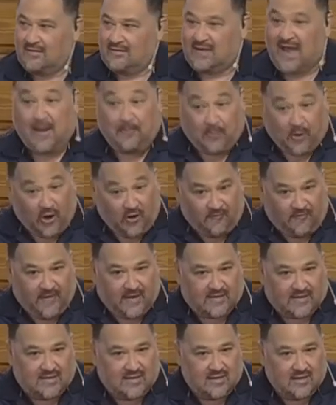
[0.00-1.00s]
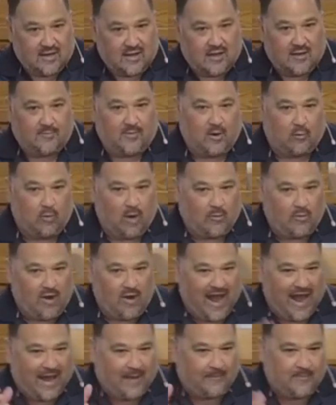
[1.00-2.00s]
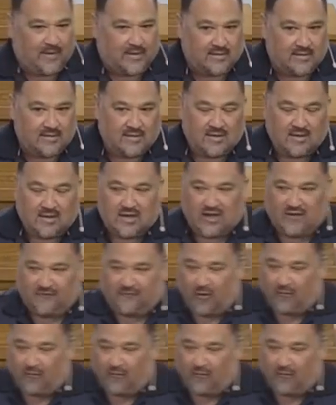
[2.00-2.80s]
Not perfect, but what will happen if